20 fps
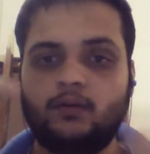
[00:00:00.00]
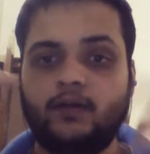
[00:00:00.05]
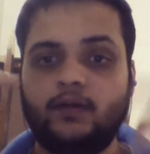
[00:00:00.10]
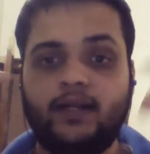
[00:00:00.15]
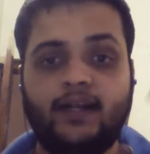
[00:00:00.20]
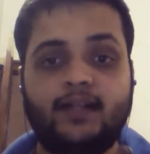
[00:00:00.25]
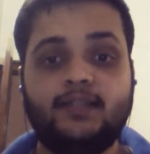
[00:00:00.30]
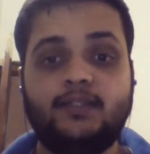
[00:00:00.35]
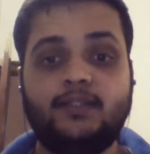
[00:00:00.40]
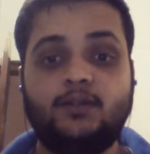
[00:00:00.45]

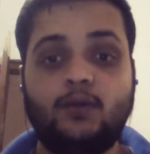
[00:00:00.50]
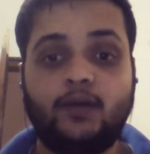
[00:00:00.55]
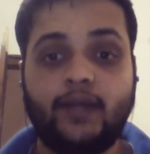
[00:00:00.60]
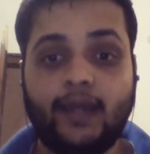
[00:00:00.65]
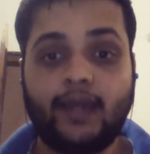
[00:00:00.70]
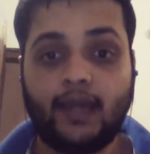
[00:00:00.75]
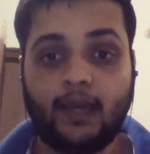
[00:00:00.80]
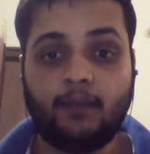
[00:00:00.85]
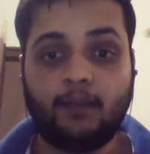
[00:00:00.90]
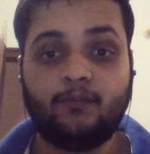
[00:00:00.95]
today's
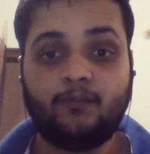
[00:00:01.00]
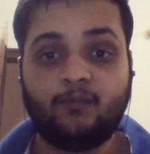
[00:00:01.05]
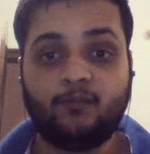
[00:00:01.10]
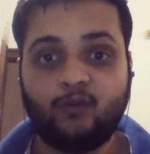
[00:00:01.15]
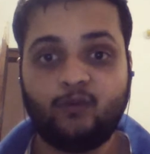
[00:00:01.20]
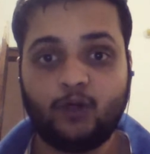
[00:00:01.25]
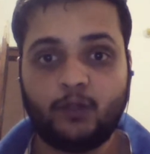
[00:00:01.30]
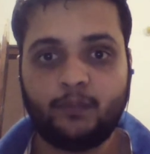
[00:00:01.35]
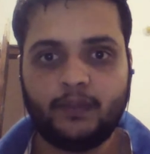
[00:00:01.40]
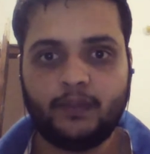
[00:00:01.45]

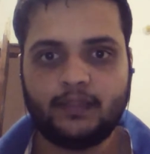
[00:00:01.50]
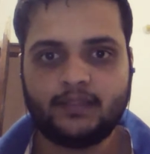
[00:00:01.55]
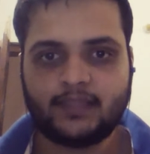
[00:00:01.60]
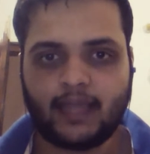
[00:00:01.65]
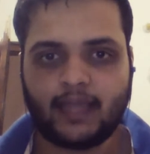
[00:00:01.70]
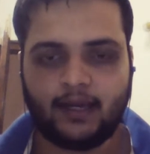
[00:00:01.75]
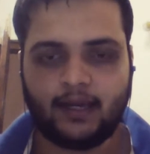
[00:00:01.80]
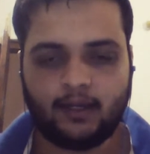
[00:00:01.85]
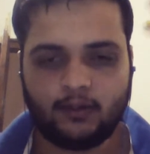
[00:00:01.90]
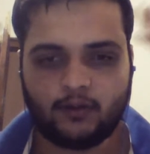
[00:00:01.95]
game would be
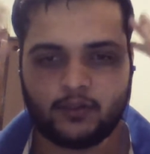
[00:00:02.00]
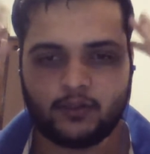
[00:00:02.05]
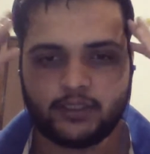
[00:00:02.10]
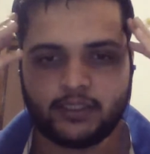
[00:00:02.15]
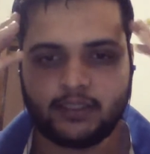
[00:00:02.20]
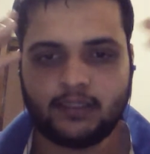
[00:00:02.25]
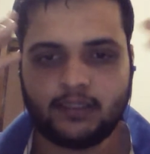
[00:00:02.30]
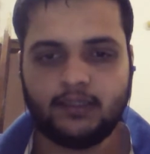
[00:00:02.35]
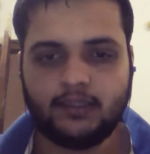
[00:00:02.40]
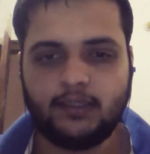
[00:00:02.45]

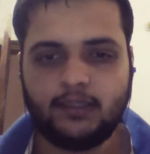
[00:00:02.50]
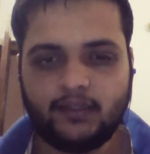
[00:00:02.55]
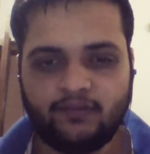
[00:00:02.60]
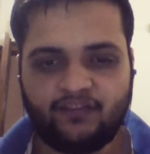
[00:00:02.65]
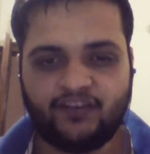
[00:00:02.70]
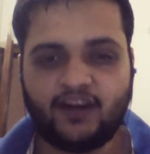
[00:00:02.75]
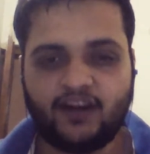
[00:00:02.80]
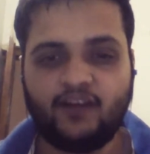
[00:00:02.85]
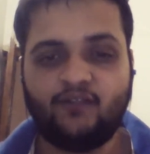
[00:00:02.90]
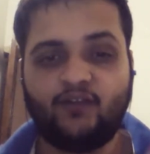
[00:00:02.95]
psychologically
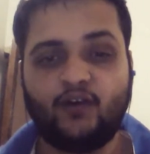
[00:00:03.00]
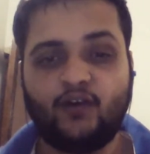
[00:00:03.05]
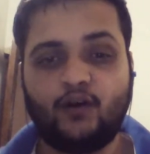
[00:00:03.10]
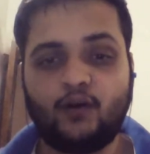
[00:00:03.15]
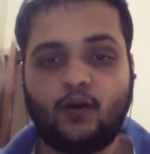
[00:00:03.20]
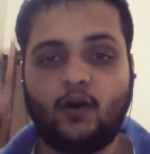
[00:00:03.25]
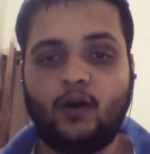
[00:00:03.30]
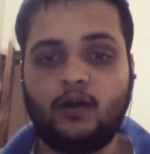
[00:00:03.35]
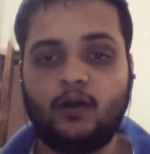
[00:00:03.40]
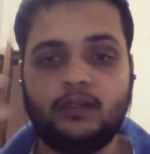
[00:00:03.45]
different
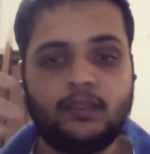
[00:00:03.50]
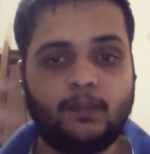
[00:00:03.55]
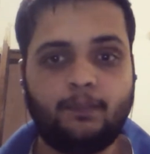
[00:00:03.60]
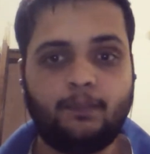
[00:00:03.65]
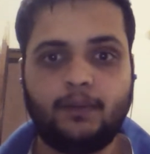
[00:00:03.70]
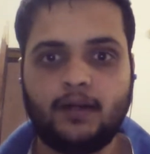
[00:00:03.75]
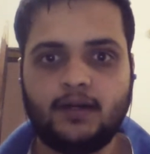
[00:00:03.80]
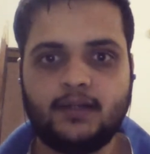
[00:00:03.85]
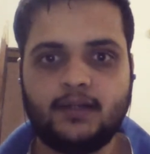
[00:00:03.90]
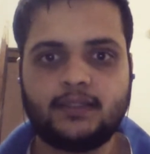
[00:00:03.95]
for all
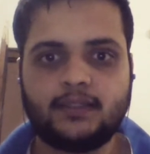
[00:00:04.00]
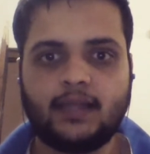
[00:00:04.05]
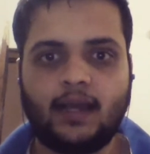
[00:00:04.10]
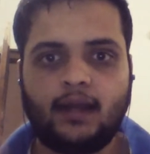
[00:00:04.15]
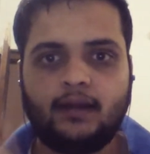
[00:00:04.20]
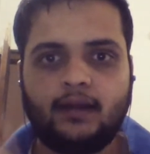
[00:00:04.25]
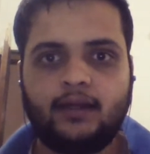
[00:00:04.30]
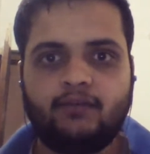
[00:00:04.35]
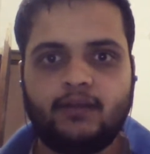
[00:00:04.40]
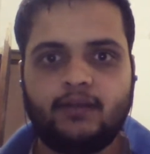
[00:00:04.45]
the players
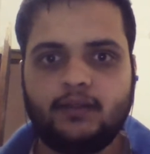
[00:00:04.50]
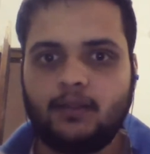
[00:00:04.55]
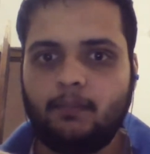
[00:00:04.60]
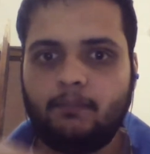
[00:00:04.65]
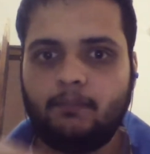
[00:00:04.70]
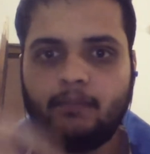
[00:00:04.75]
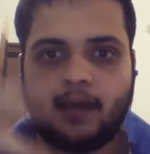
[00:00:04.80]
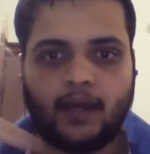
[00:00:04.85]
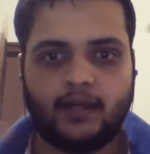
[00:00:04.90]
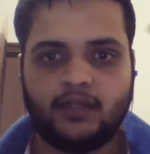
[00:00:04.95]
and even
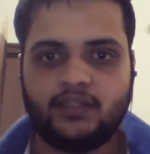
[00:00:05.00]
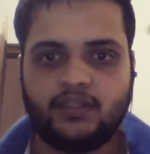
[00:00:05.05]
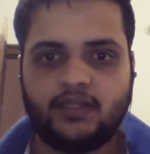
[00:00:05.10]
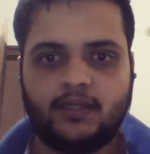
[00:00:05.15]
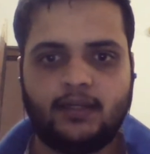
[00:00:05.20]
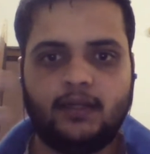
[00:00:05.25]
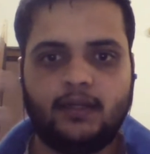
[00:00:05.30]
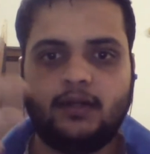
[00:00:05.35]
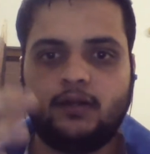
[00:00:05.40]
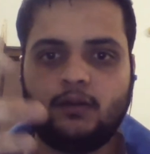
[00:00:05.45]
the
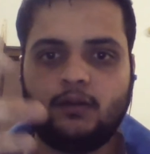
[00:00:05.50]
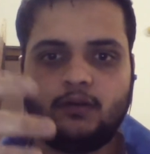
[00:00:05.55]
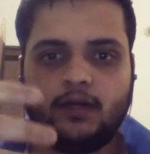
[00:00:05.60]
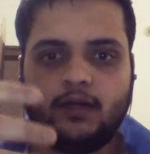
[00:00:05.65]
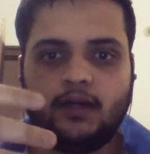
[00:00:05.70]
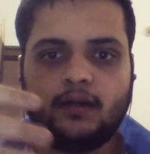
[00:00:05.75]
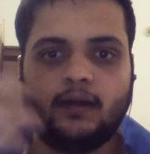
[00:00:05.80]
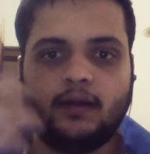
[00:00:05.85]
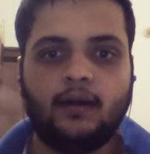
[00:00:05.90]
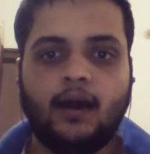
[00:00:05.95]
manager
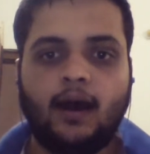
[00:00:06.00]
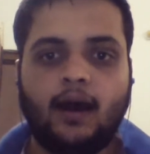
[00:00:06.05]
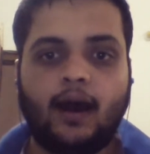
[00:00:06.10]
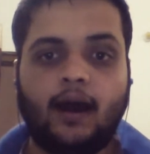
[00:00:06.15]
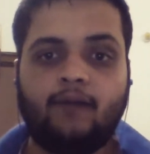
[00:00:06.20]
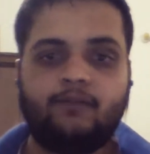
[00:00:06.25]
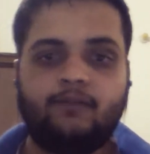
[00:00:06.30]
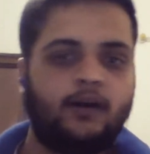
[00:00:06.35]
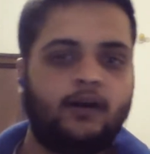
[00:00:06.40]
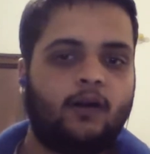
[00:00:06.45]
included
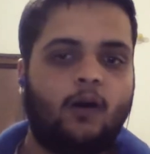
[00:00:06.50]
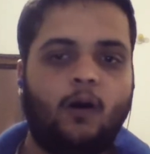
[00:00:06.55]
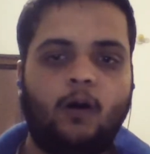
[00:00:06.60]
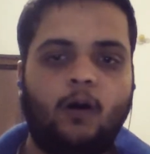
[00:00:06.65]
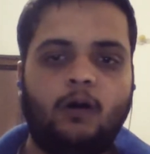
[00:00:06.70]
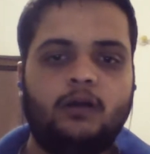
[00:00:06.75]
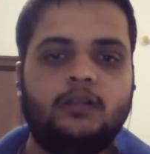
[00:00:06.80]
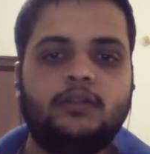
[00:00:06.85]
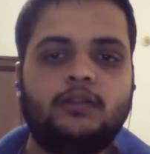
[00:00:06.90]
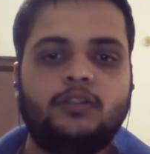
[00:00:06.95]
after
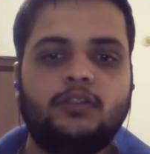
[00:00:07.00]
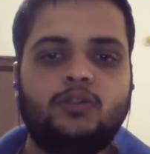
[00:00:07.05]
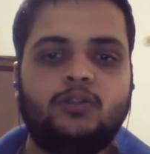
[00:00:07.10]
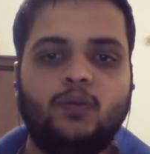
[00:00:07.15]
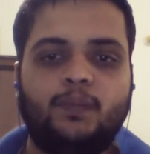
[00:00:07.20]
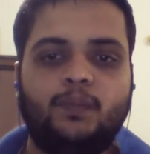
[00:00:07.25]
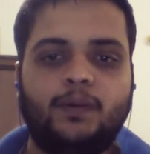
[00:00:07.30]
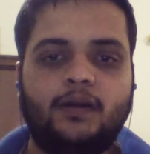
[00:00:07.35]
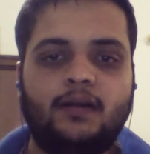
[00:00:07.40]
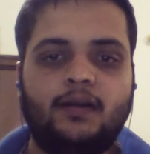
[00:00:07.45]
all the
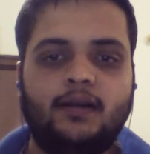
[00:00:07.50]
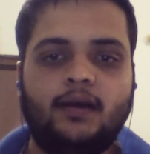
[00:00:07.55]
Super